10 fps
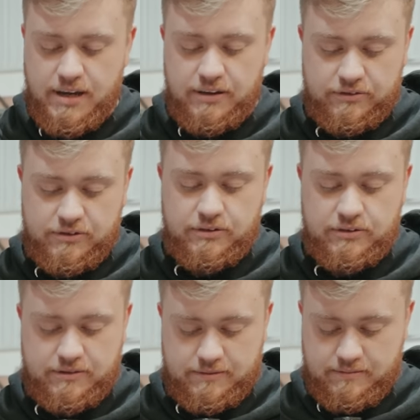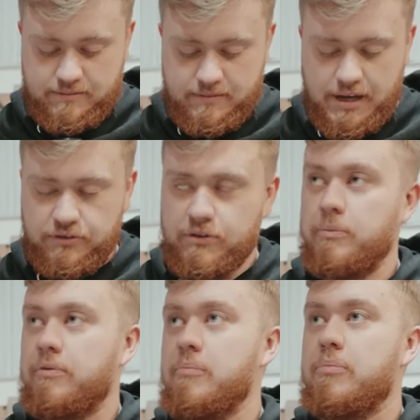it's
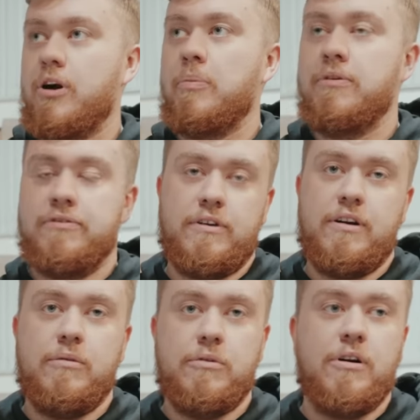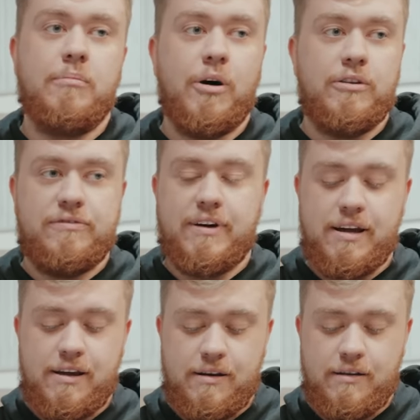something proper for it. We're not
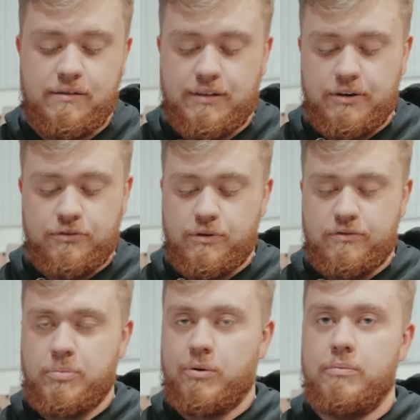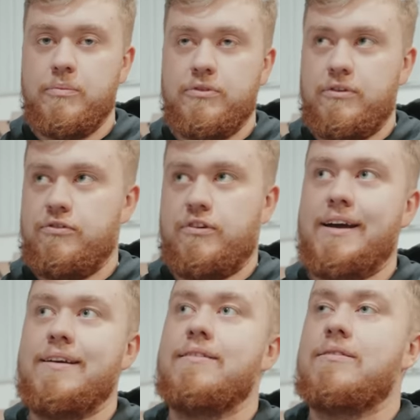modifying Land Rover pumps and
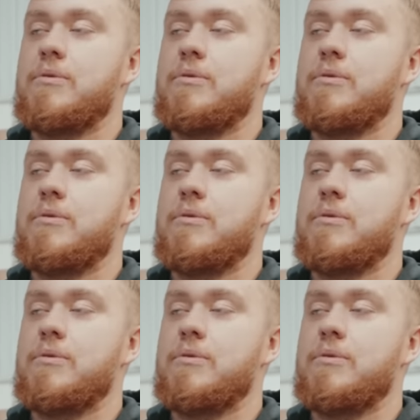trying to